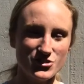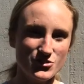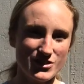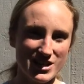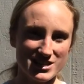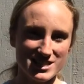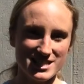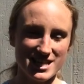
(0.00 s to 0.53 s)
in
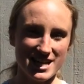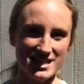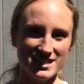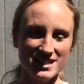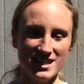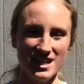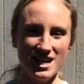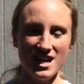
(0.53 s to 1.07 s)

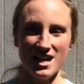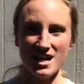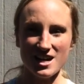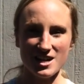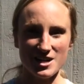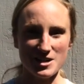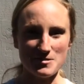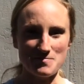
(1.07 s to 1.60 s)
2010.
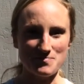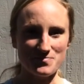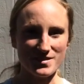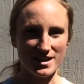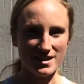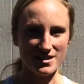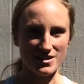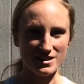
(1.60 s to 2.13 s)

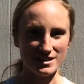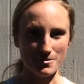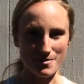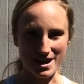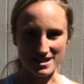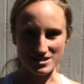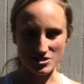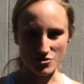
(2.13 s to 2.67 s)
The
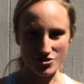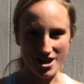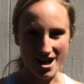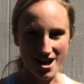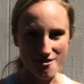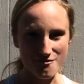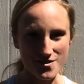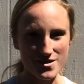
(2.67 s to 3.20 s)
past year and a
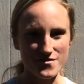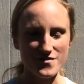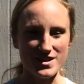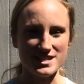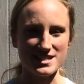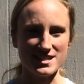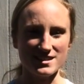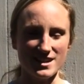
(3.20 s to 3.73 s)
half, I've
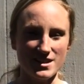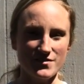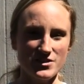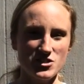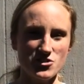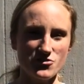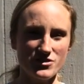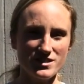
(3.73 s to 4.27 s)
faced a lot of
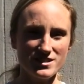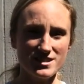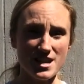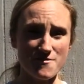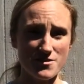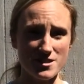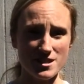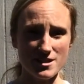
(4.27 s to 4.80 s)
injuries,
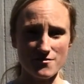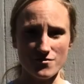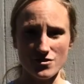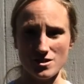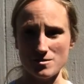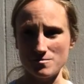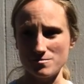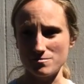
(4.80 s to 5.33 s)
everything
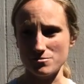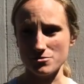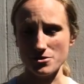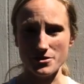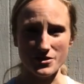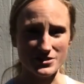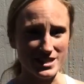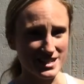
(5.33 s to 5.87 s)
from
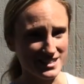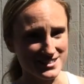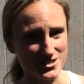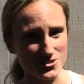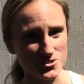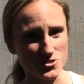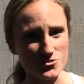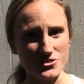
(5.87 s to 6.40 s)
peroneal tendon
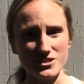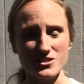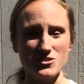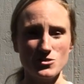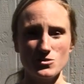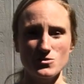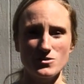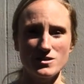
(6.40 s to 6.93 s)
surgery
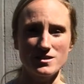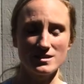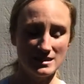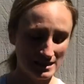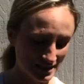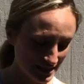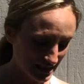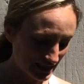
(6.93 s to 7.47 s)
to
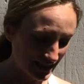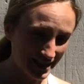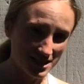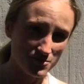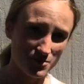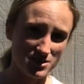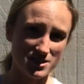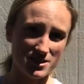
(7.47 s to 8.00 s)
the
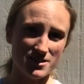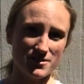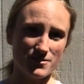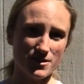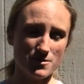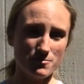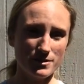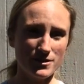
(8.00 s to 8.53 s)
latest was a
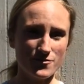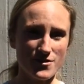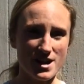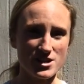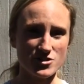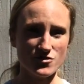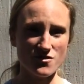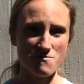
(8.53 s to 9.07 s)
complete
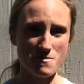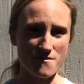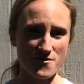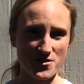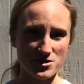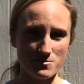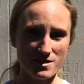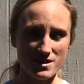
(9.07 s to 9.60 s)
fracture of my
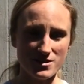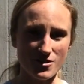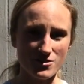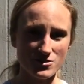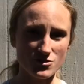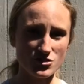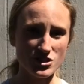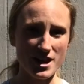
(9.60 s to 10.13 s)
first
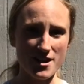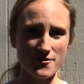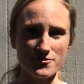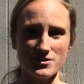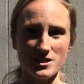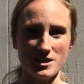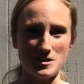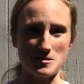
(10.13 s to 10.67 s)
metatarsal
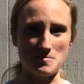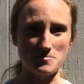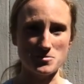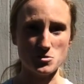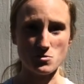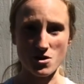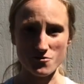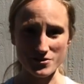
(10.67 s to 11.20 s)
shaft,
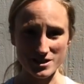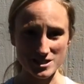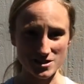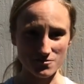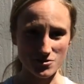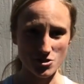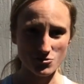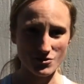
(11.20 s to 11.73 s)
12 weeks
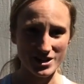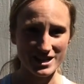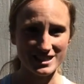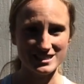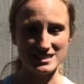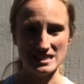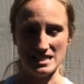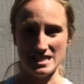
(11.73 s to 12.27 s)
of no
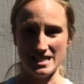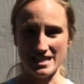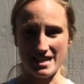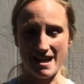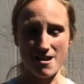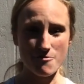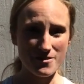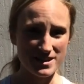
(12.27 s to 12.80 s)
running,
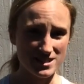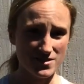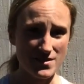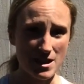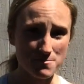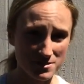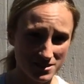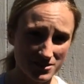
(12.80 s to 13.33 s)
8 weeks of
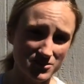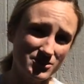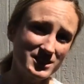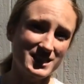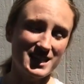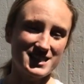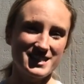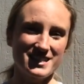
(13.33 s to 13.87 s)
absolutely
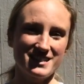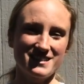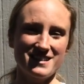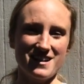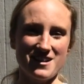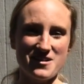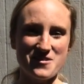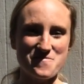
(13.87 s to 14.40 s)
nothing.
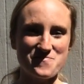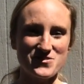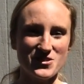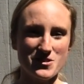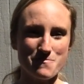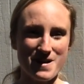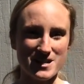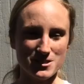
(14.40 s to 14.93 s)

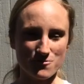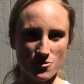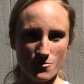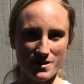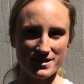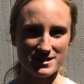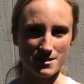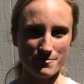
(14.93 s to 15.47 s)
So the past 4
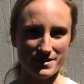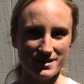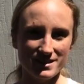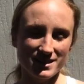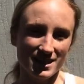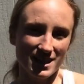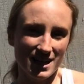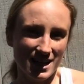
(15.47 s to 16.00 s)
weeks, I've
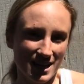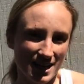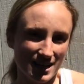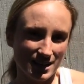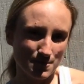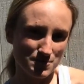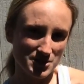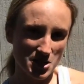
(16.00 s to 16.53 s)
been
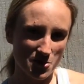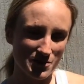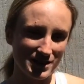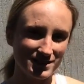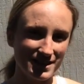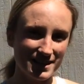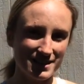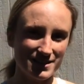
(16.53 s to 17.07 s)

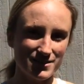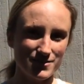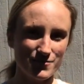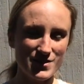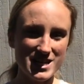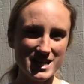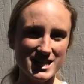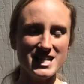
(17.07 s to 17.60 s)
elliptic-going like a
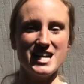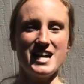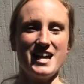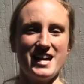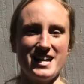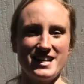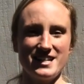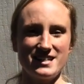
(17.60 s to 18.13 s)
fiend,
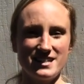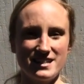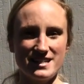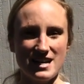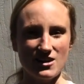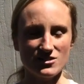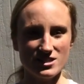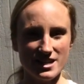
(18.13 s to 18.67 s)
and
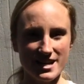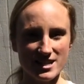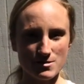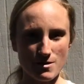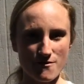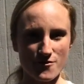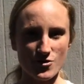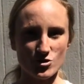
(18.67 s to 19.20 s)
now today is
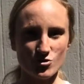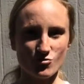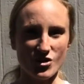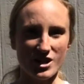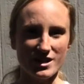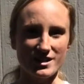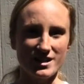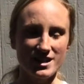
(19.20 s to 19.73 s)
my first
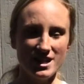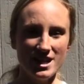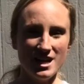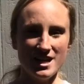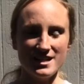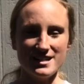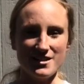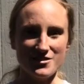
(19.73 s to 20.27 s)
run.
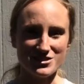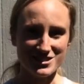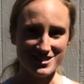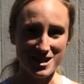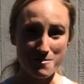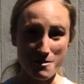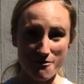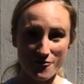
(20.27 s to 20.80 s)
Now, this is
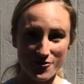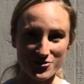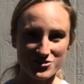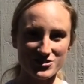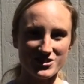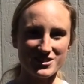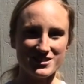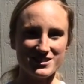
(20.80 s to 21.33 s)
not my
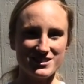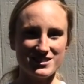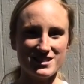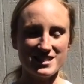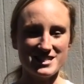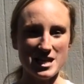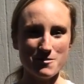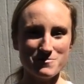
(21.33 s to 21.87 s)
first
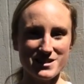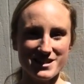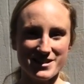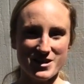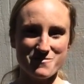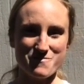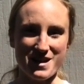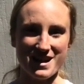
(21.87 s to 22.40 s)
attempted a
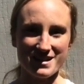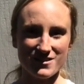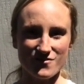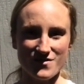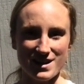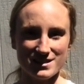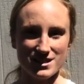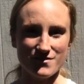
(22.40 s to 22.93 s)
comeback. In
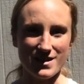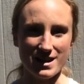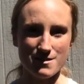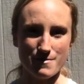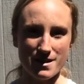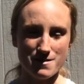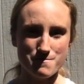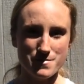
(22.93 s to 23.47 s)
fact, I've had
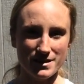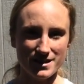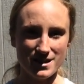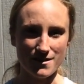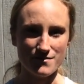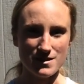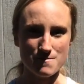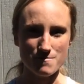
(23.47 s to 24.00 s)
about a million
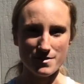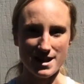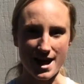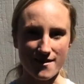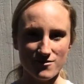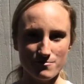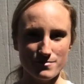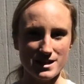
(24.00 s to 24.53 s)
of them, but
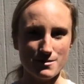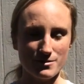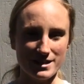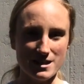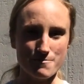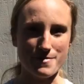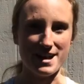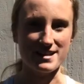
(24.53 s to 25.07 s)
haven't been able to
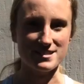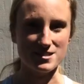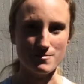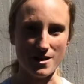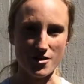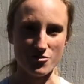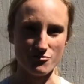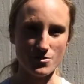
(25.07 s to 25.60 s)
get past
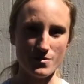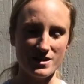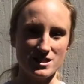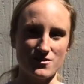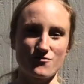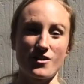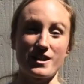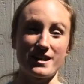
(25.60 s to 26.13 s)
about 3
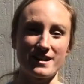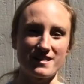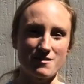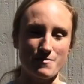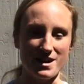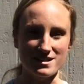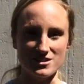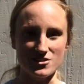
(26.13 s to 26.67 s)
weeks of running in
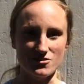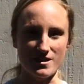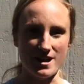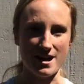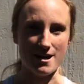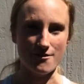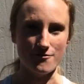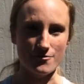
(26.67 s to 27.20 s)
the past year and
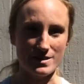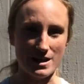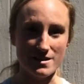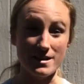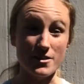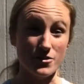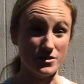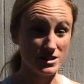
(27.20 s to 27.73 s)
a half. Got
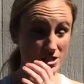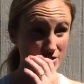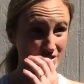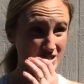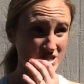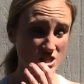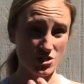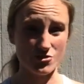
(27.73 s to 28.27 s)
another
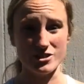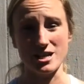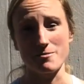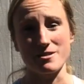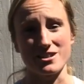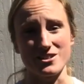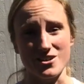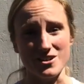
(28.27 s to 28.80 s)
serious injury
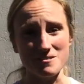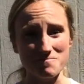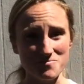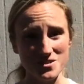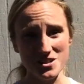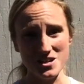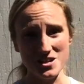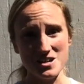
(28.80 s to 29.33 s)
coming along,
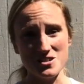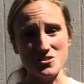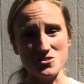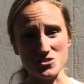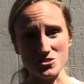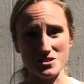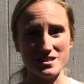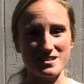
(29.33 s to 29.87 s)

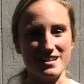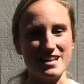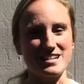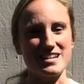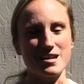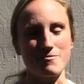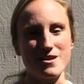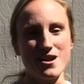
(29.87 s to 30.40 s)
usually
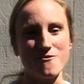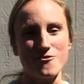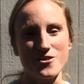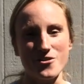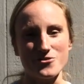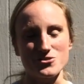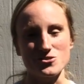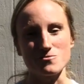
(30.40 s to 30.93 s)
taking me out for
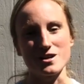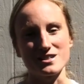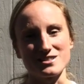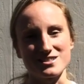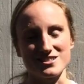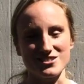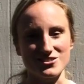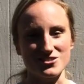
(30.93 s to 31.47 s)
another 2
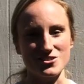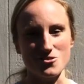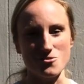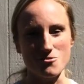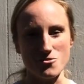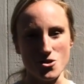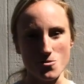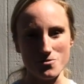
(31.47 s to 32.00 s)
months.
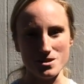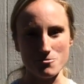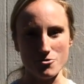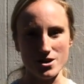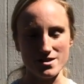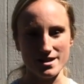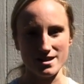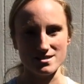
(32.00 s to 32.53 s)
So we're hoping to
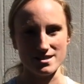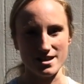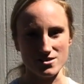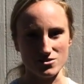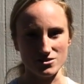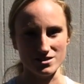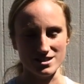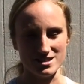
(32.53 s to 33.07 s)
break that
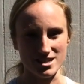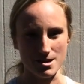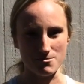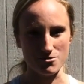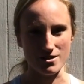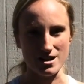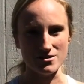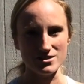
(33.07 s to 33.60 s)
cycle this time
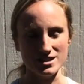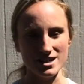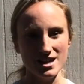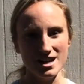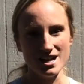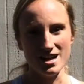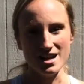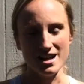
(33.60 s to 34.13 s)
around.
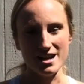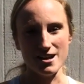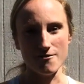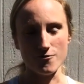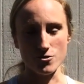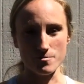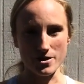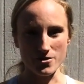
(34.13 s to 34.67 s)

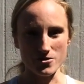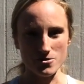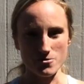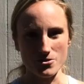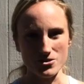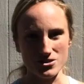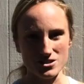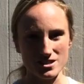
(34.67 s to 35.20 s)
And for better or
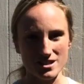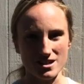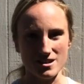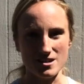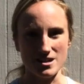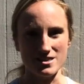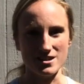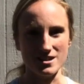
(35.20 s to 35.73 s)
worse,
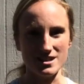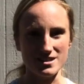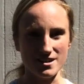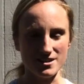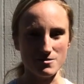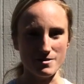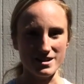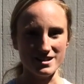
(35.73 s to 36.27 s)
I thought I'd
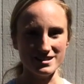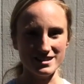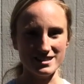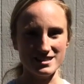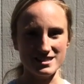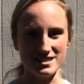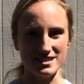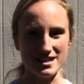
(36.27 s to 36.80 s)
document it
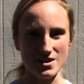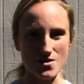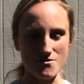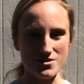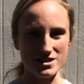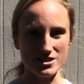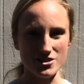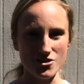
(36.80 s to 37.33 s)
and see how
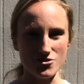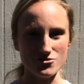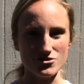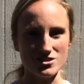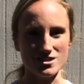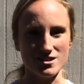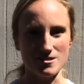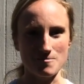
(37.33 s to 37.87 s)
everything
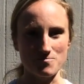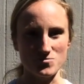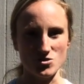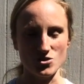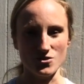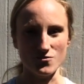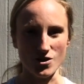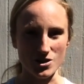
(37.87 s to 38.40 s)
goes. You
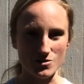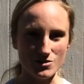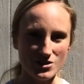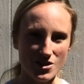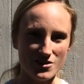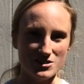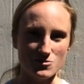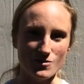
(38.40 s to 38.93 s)
can follow
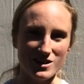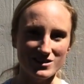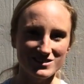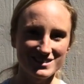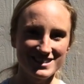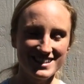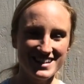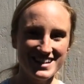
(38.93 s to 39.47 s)
along as well.